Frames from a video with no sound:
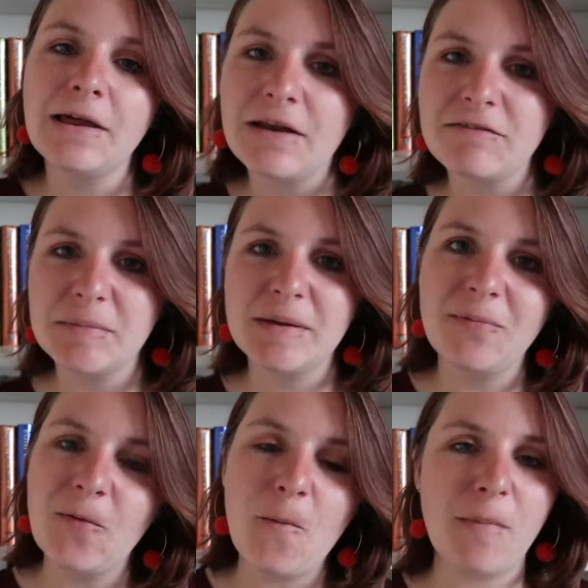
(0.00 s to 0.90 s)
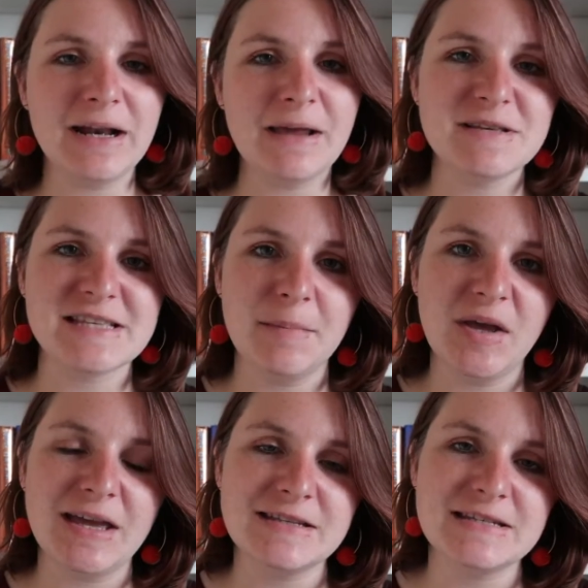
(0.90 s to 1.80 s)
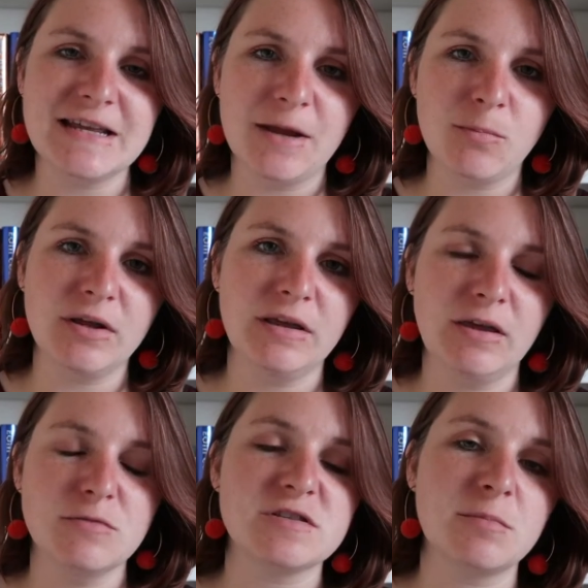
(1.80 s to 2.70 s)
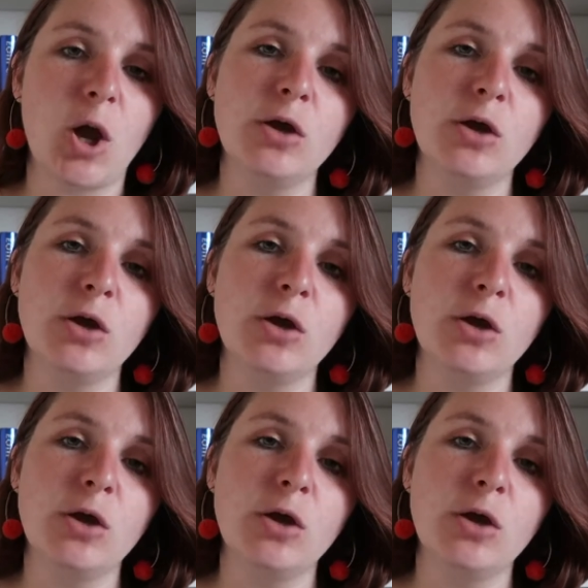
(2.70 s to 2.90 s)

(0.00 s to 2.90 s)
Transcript: Hello lovely people, my name is Emma and today I'm bringing you some